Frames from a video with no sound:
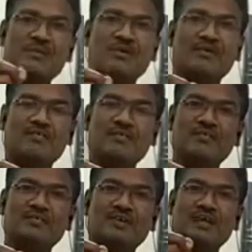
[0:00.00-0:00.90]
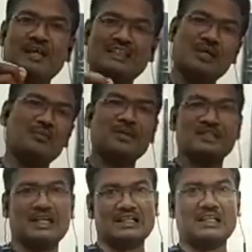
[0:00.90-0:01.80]
of examples
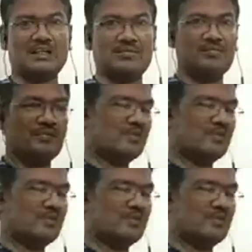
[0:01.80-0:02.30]
are there.